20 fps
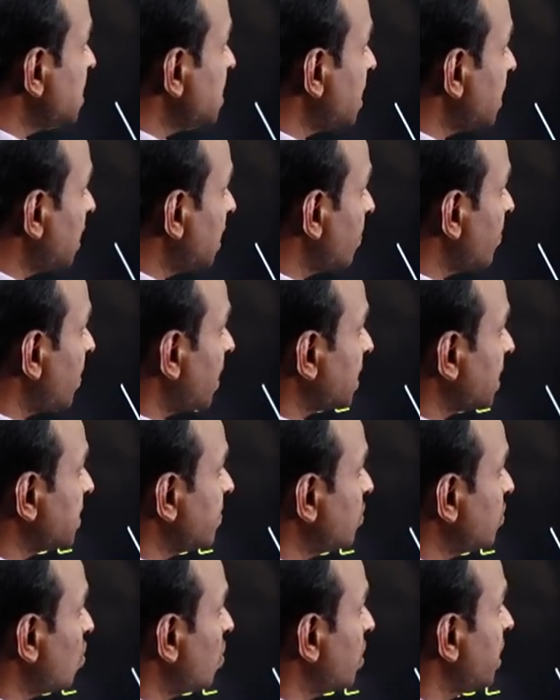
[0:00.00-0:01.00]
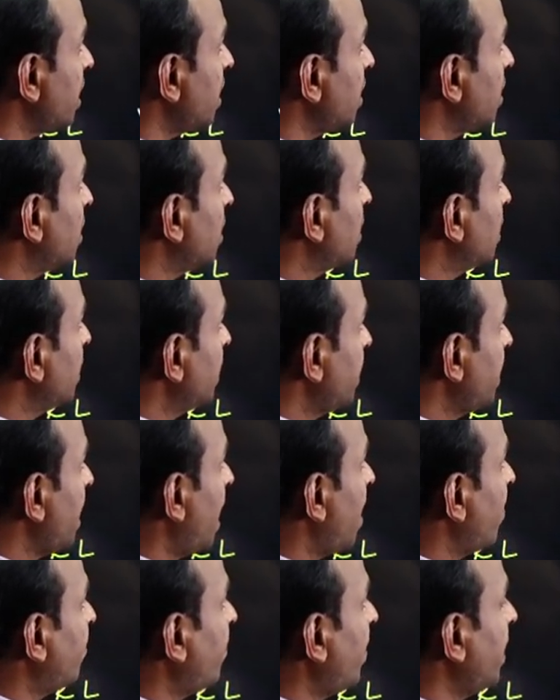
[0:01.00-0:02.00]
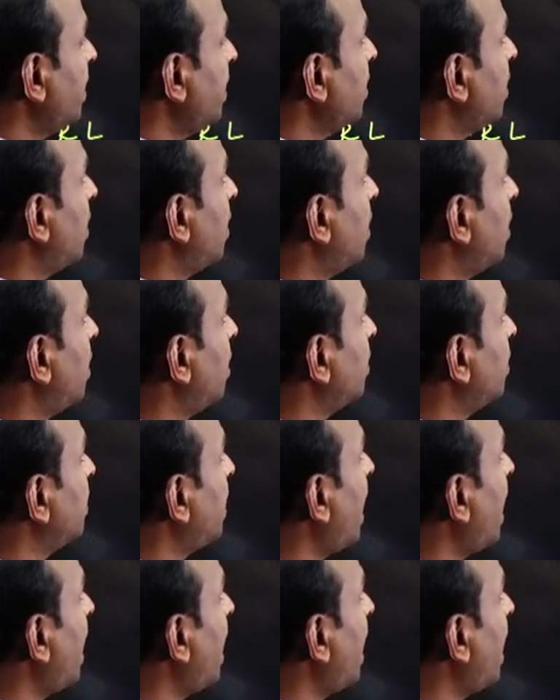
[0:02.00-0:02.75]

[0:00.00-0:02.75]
is nothing but asymptote, dear. Yeah, fine. Uh,